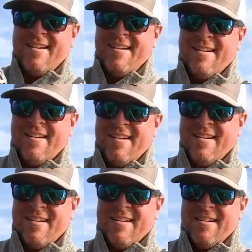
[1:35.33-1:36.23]
of water.
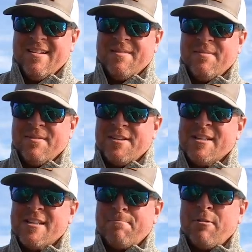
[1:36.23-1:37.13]
It's a
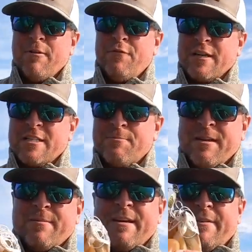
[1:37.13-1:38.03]
horizontal bait. So that's a
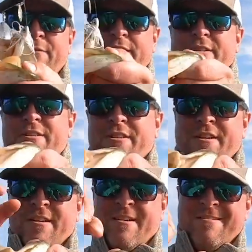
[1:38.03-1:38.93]
great way
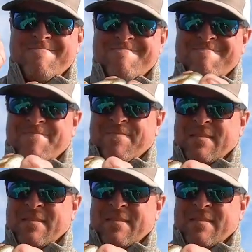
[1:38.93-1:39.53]
to find